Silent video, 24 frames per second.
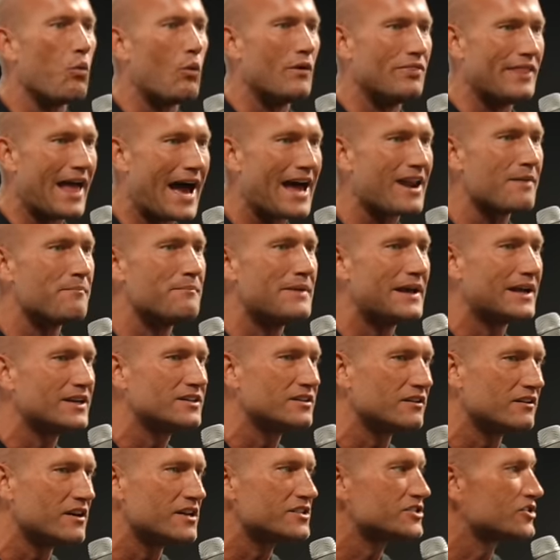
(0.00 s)
when that
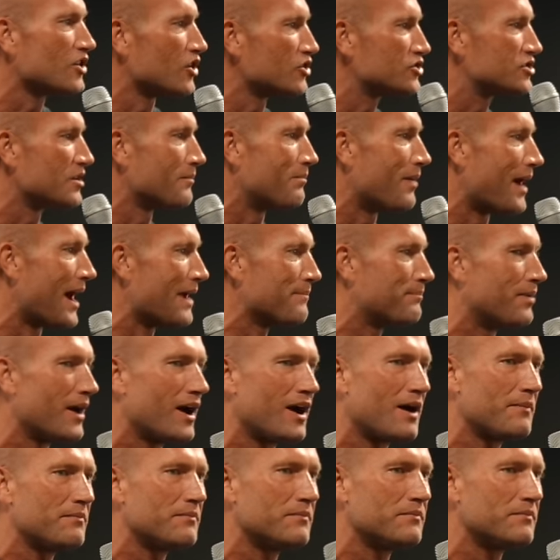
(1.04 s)
amygdala starts to pipe
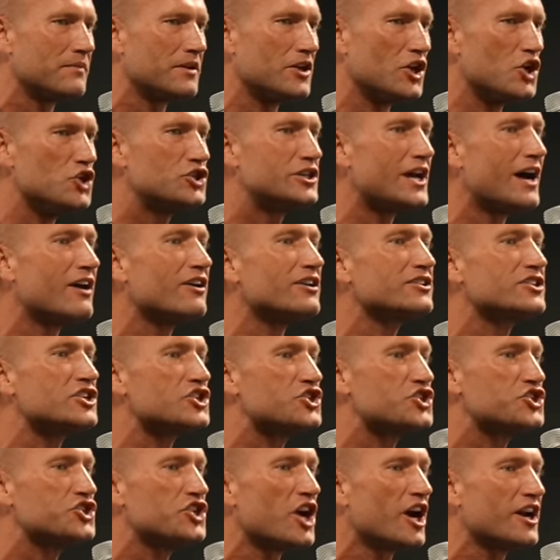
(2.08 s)
up, you tell it to
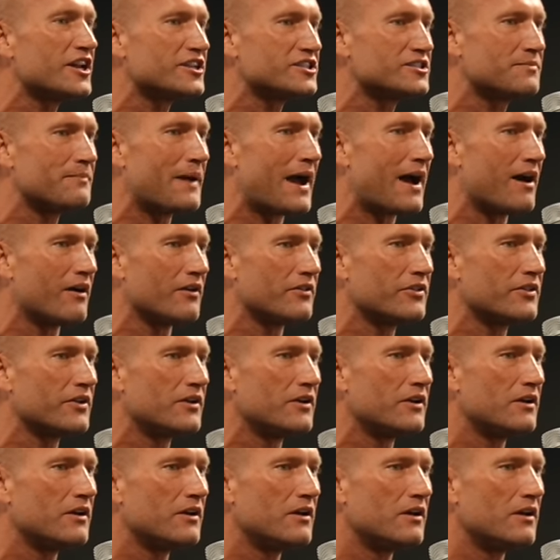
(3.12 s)
shut its mouth.
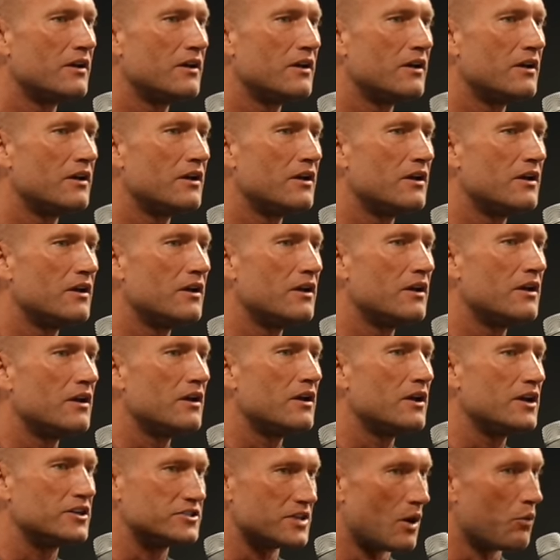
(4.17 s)

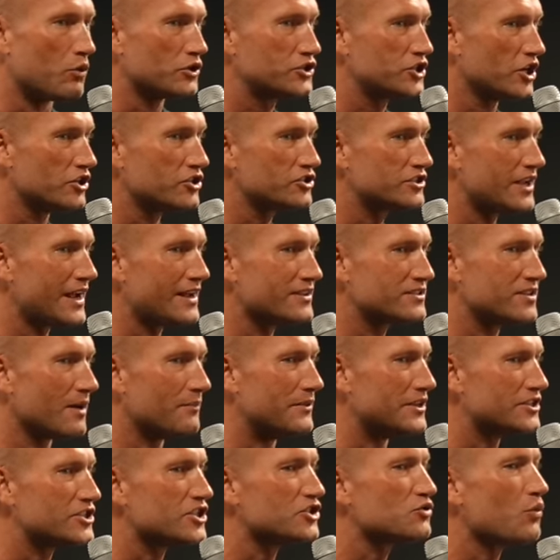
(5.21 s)
Because I want you to understand something.
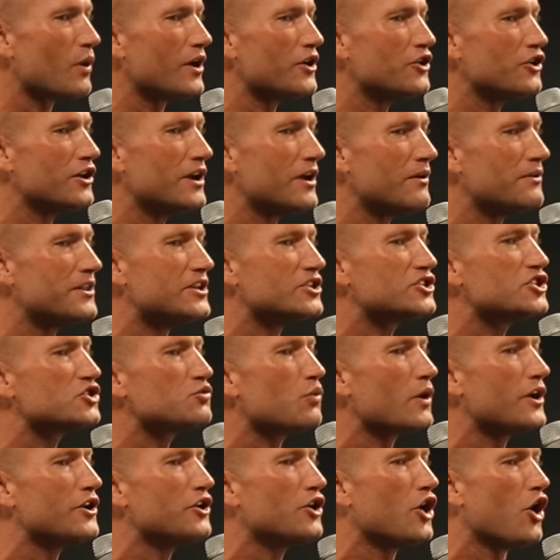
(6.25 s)
This is where you get, this is
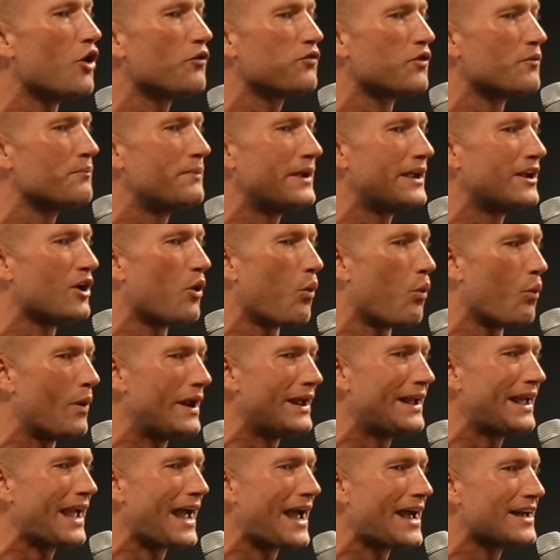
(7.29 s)
where you go from being a
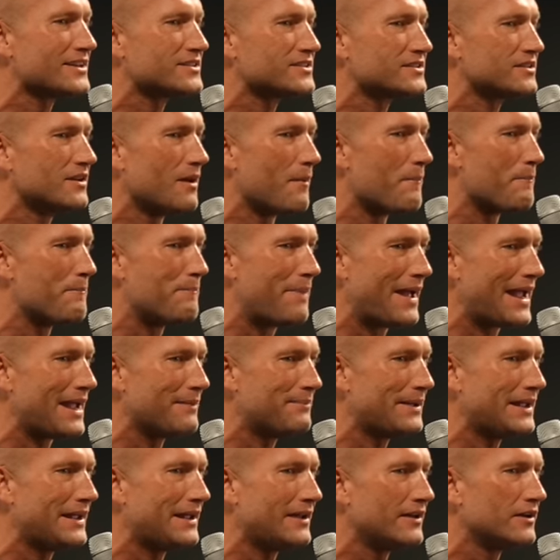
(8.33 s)
weak ass
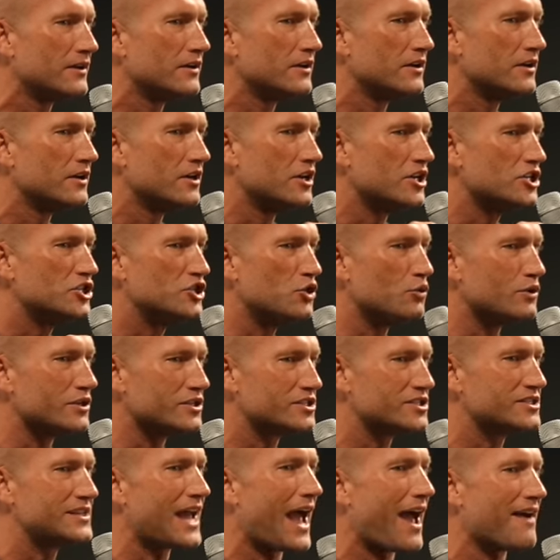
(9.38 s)
baby to a
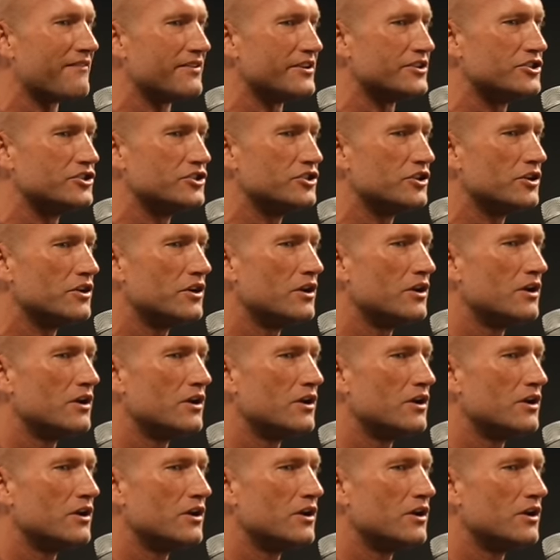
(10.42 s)
savage.